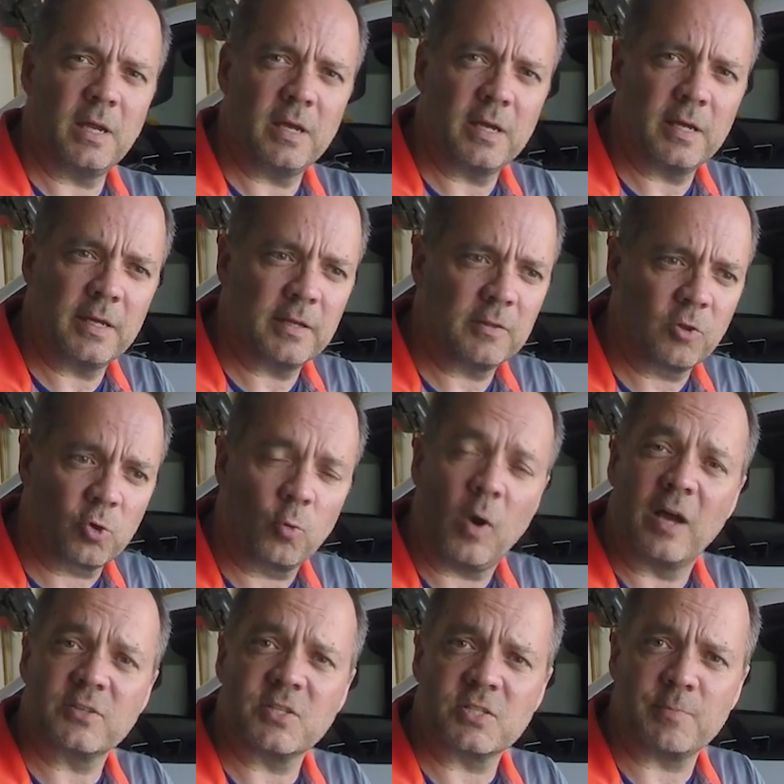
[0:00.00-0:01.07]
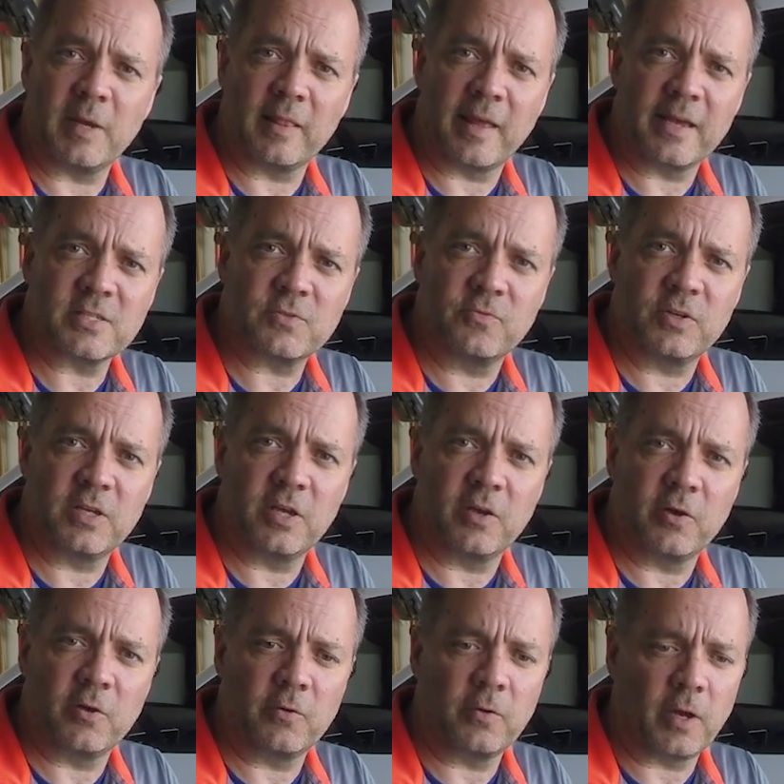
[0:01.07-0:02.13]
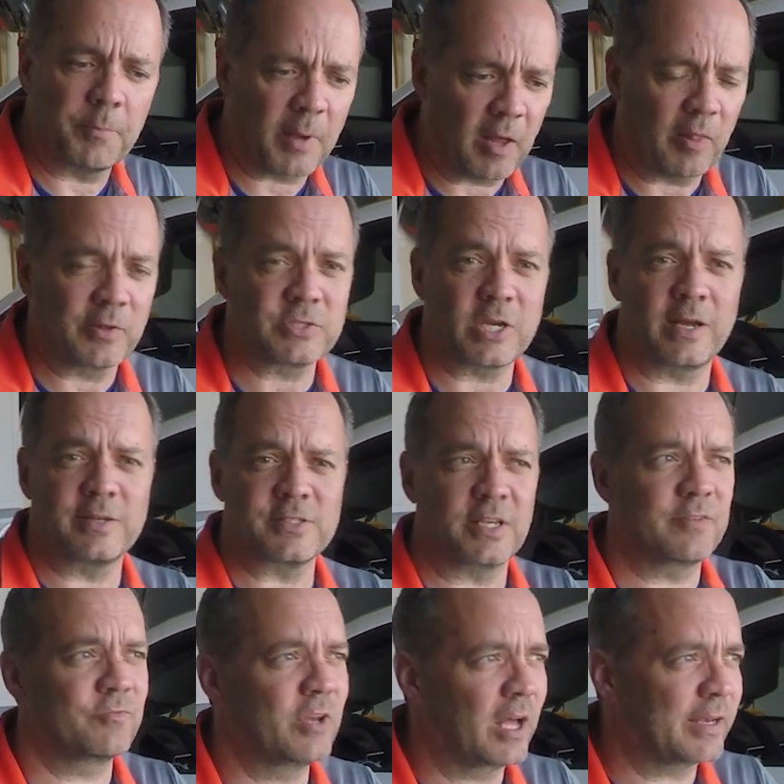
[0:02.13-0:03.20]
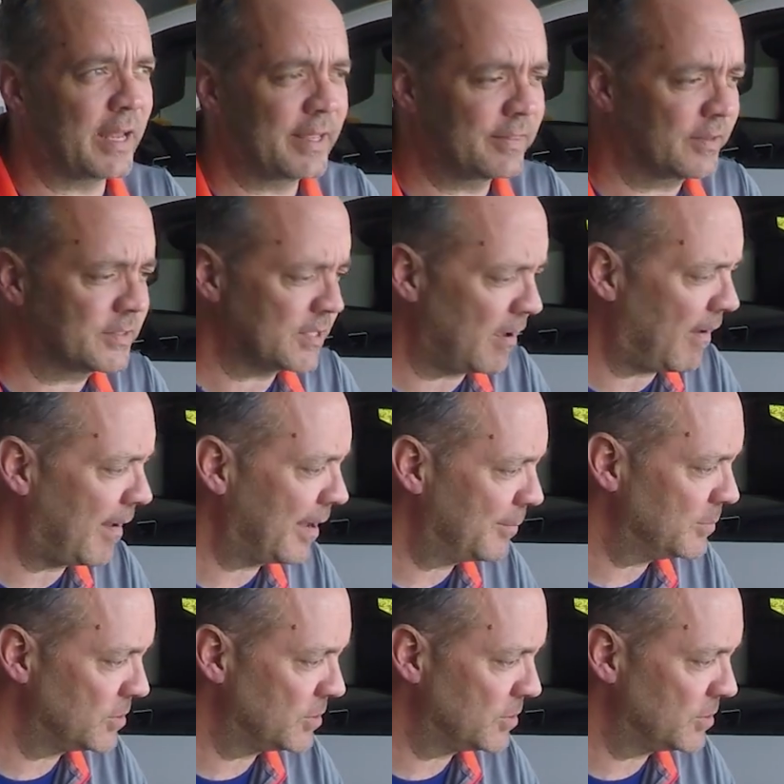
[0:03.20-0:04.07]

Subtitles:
a little while since my last video. I apologize, I have not had the time